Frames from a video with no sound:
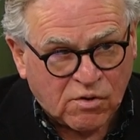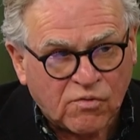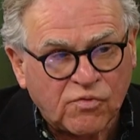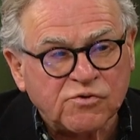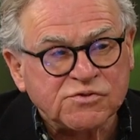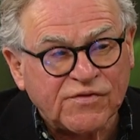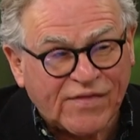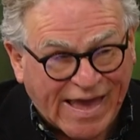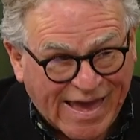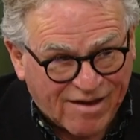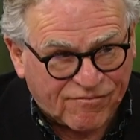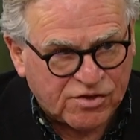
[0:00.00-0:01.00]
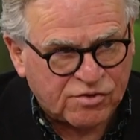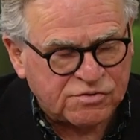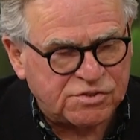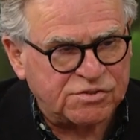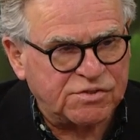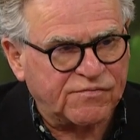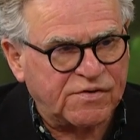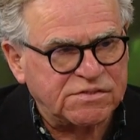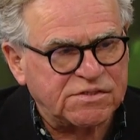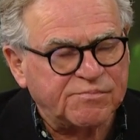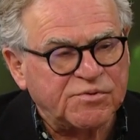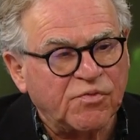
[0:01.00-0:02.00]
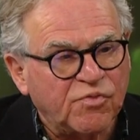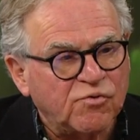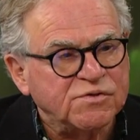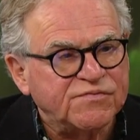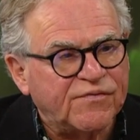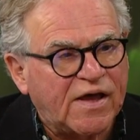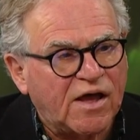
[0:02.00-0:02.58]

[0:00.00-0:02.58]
those are the heavy users of consumption. Those, okay.